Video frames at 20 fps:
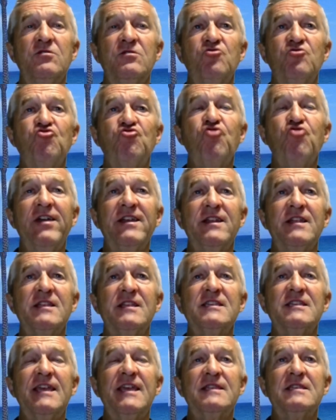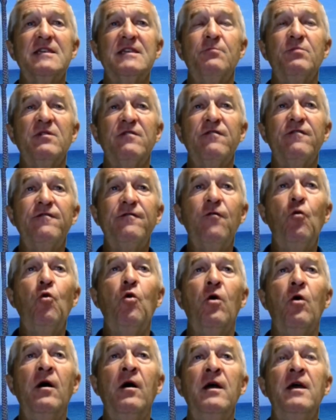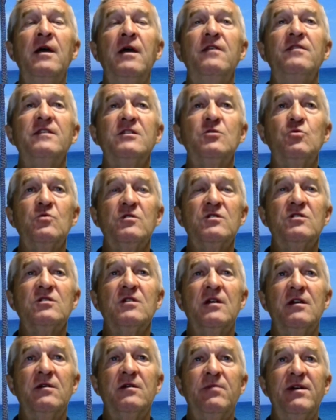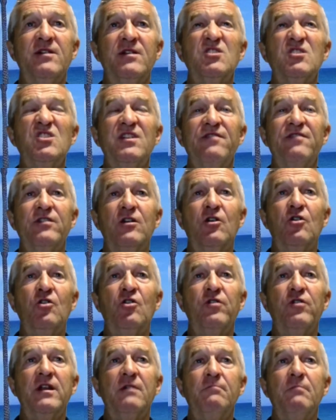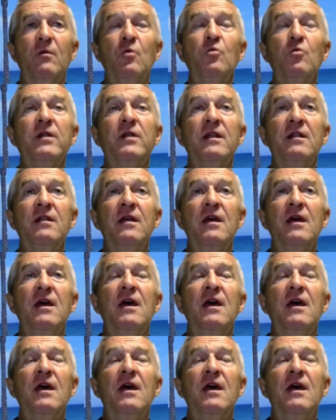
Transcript: training centre before. This was about 7 o'clock in the morning.